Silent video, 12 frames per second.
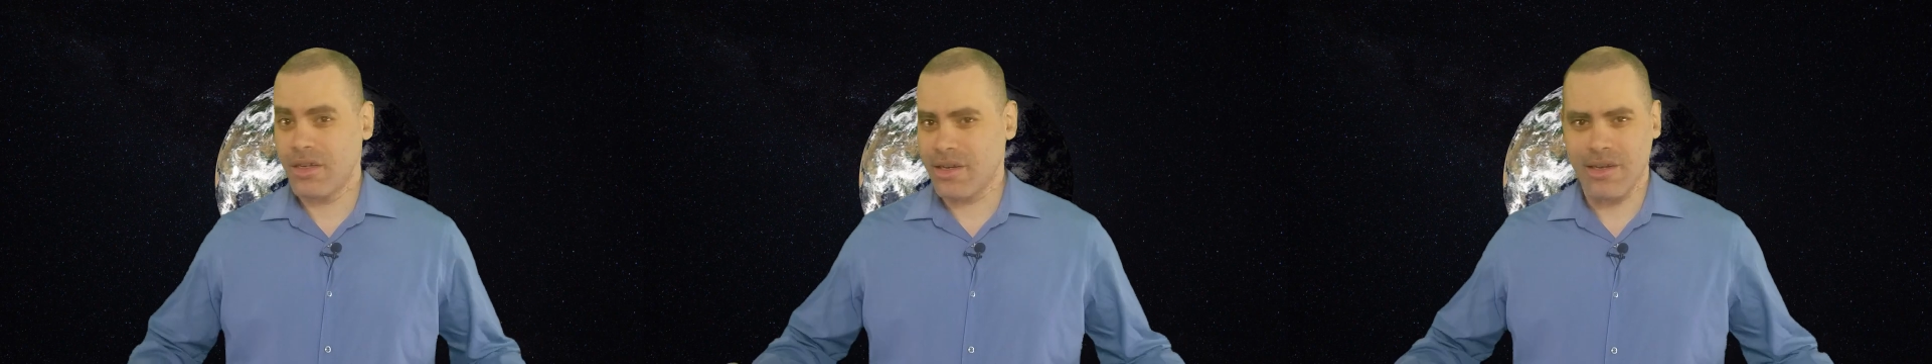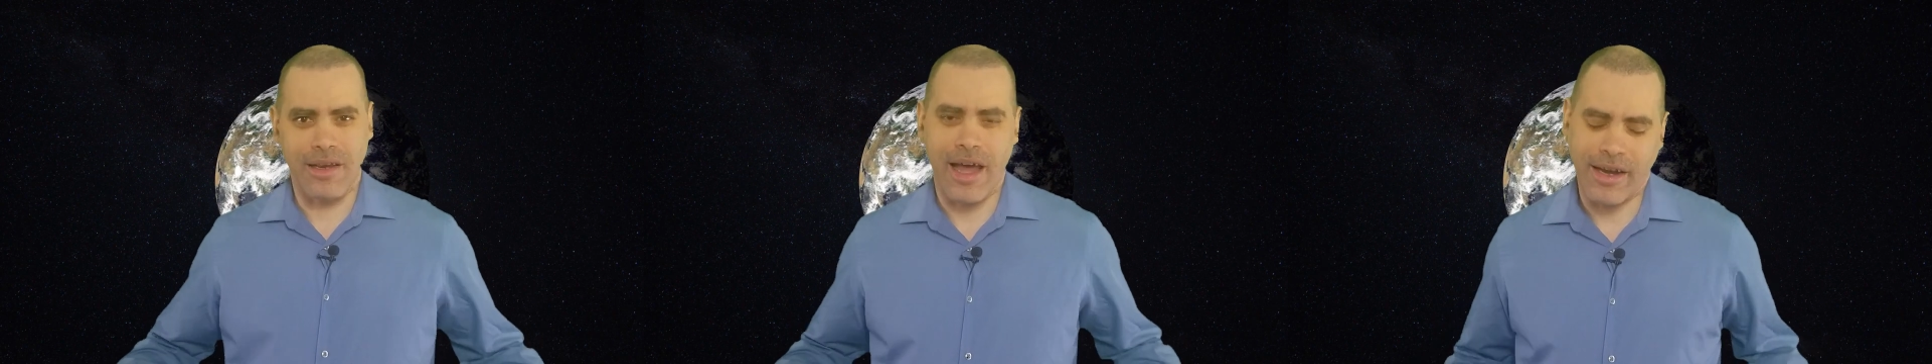
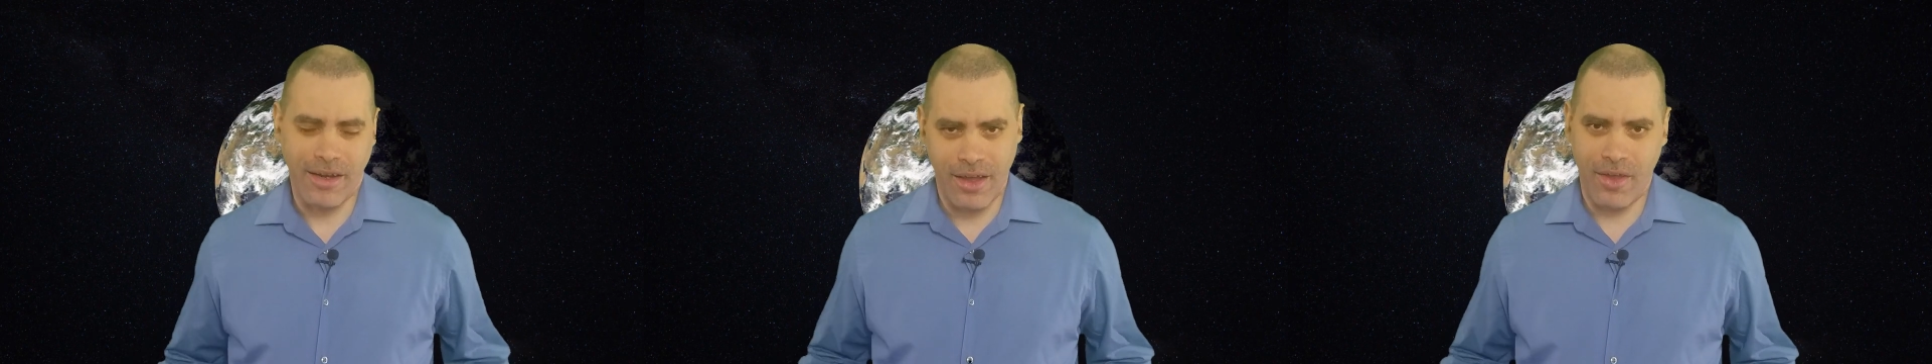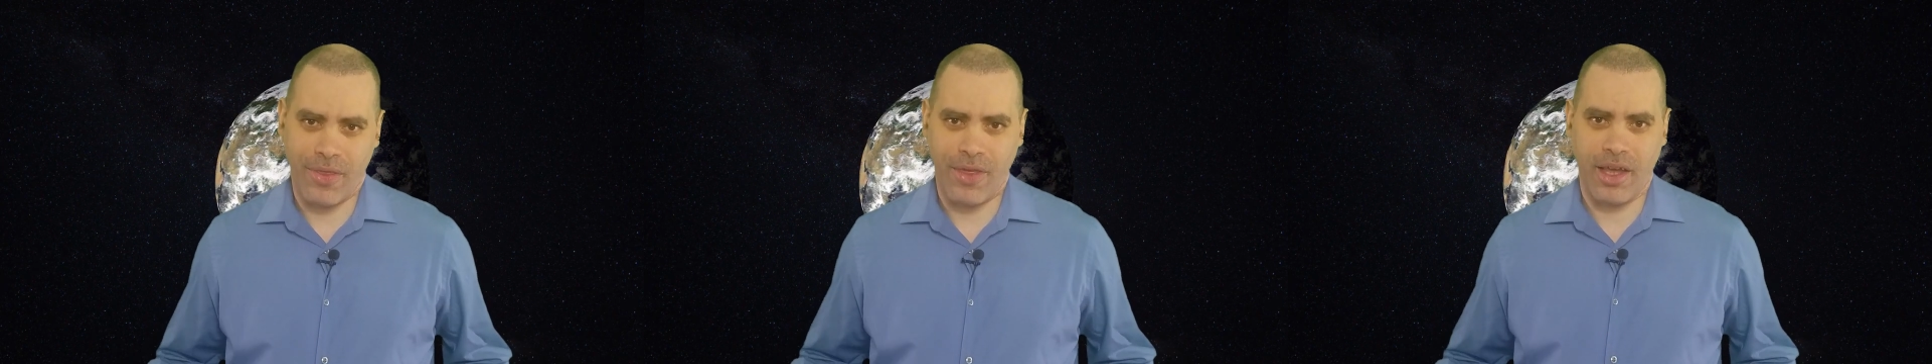Not a
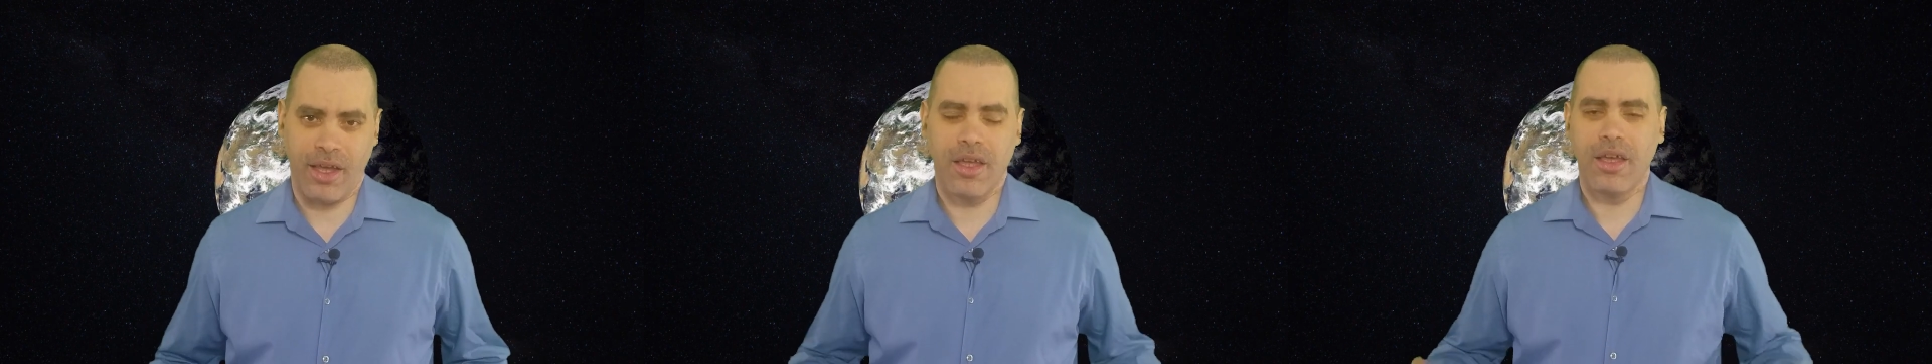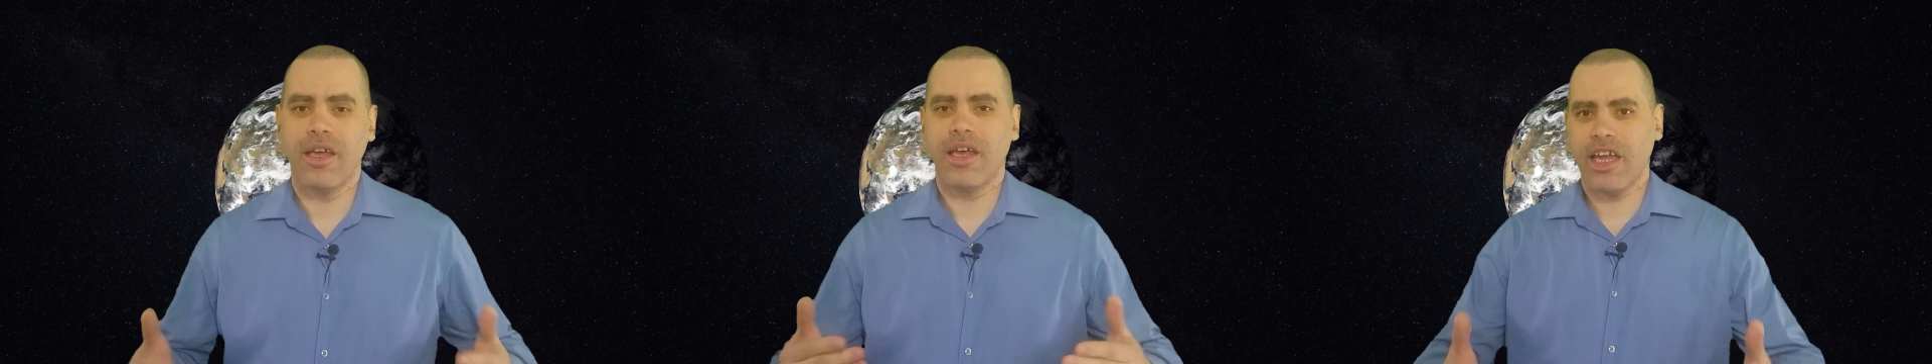good thing.
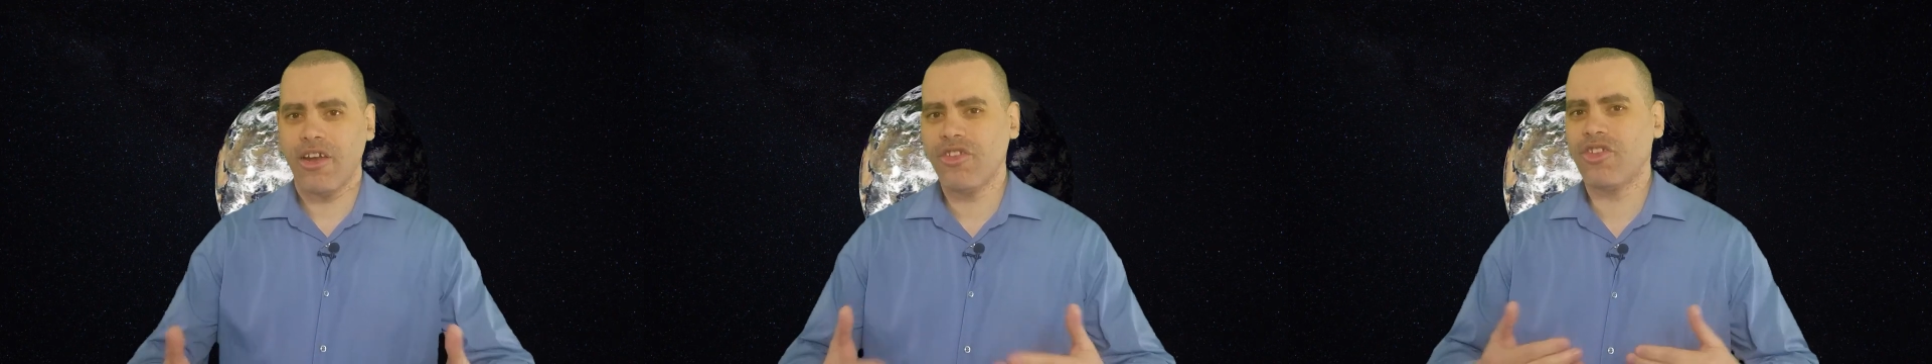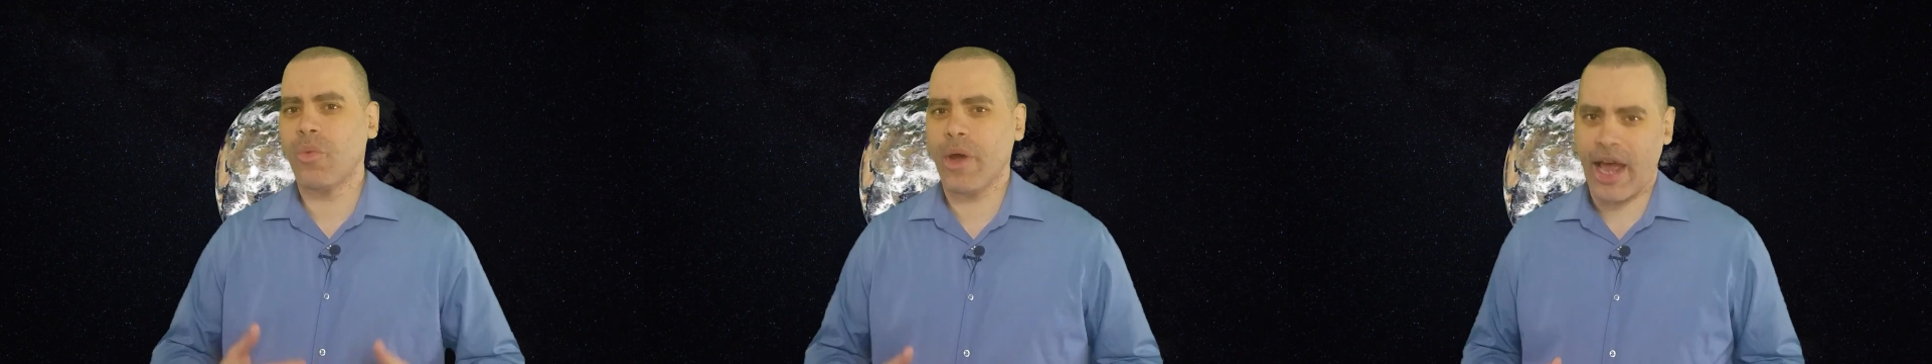Here's
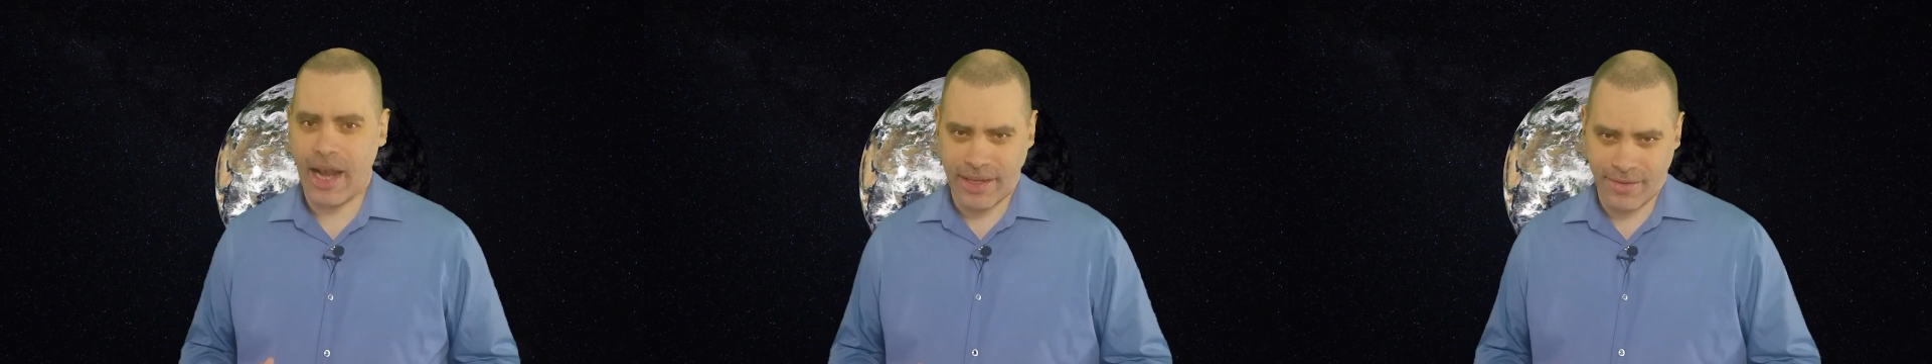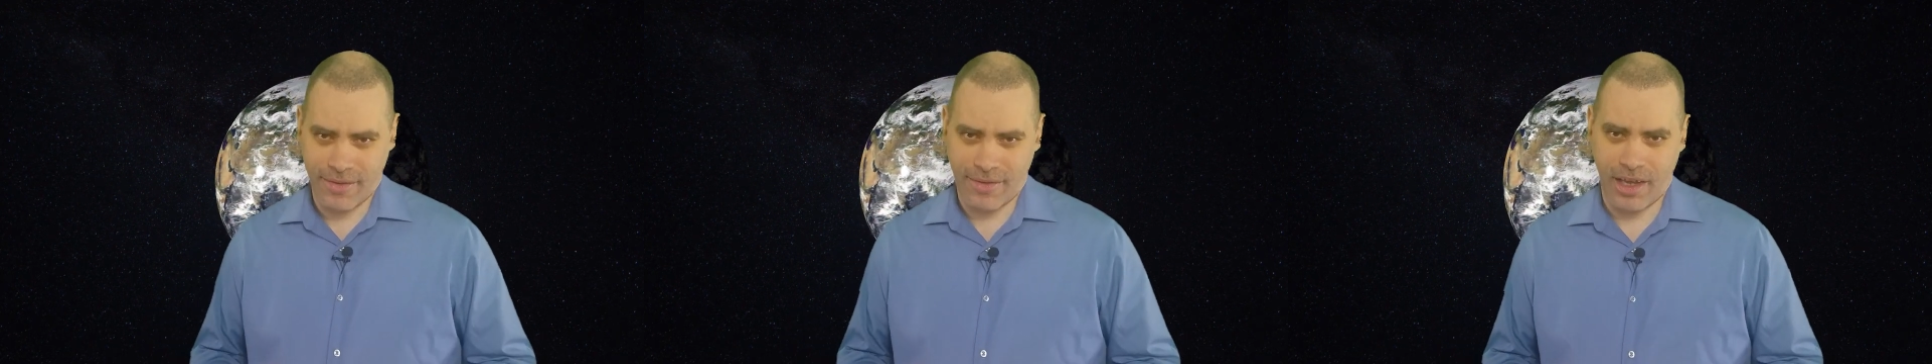the way I
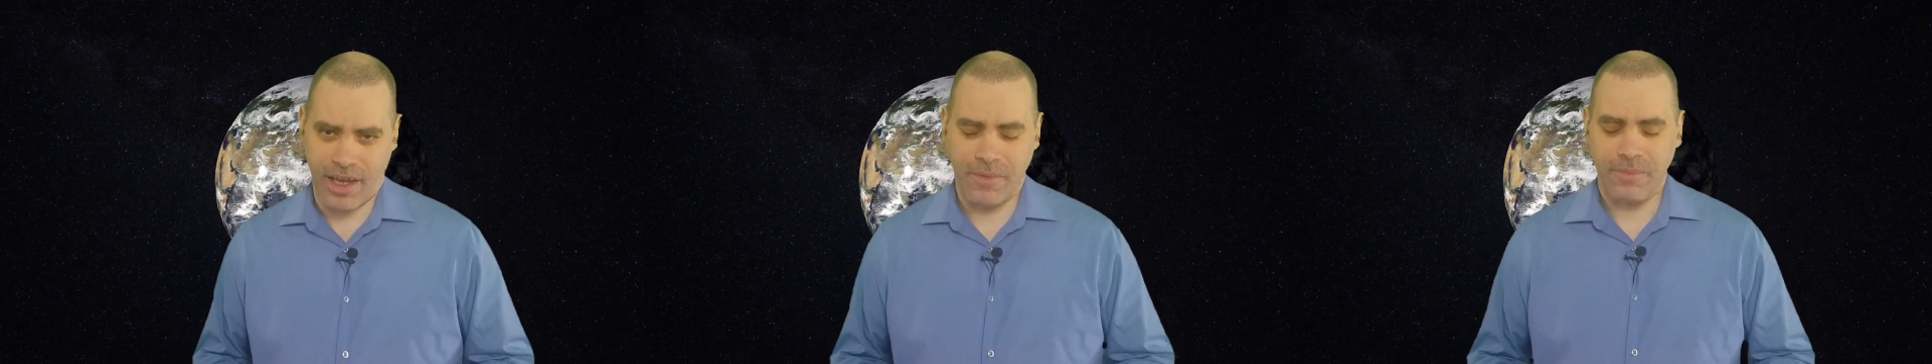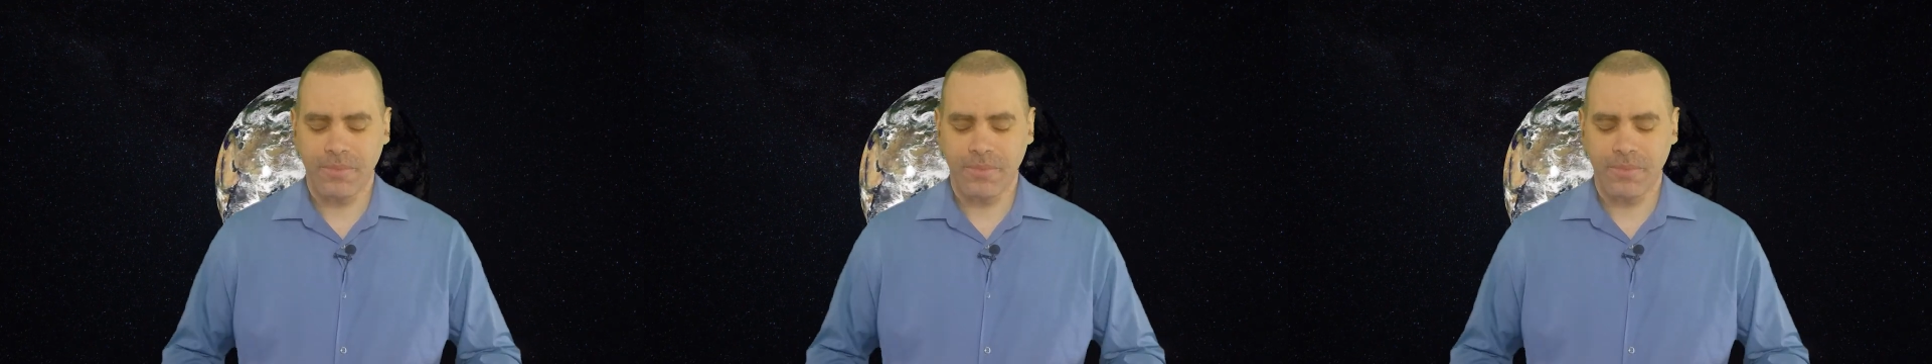like to see it.